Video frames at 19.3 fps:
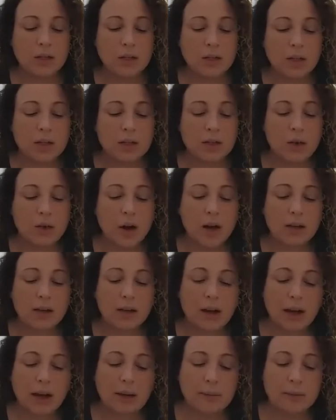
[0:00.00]
you're going to draw a
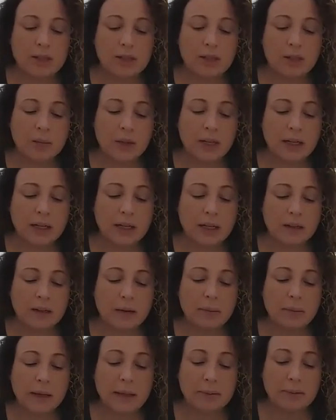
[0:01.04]
line between
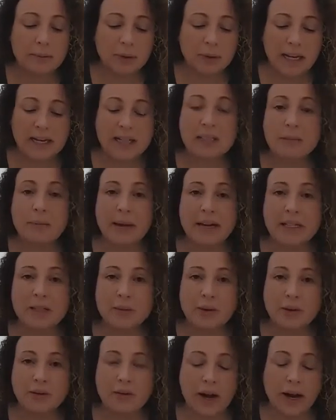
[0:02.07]
the blank space
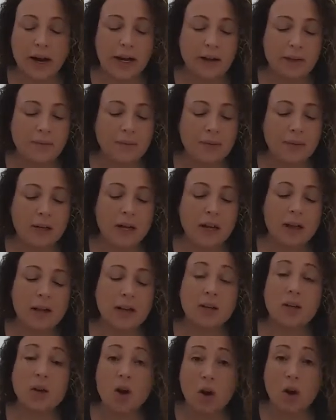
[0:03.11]
provided
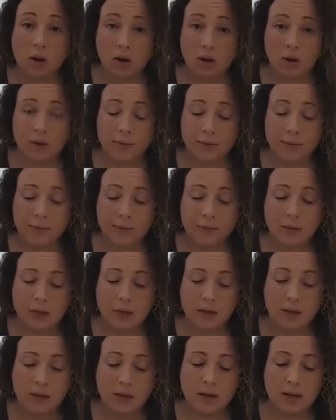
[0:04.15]
and call.
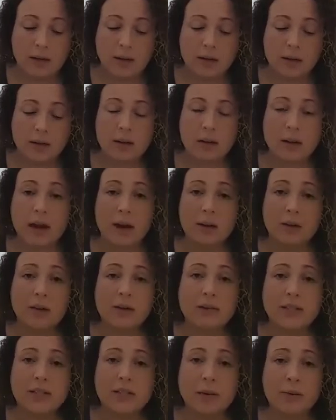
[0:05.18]
Now you've
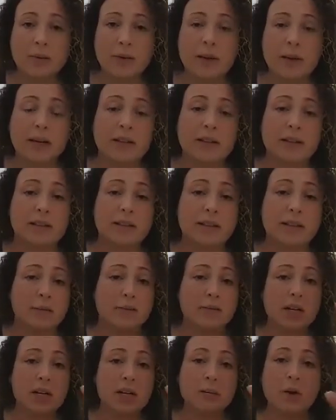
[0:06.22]
separated the
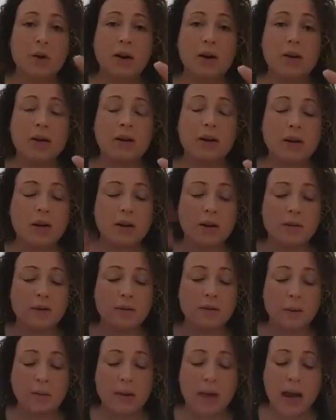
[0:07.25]
subject part
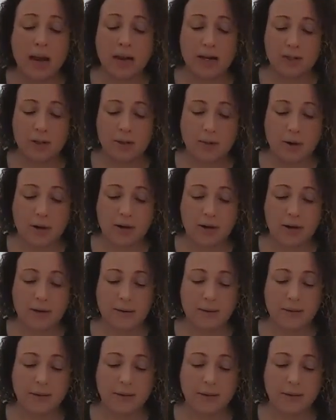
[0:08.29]
from the action part.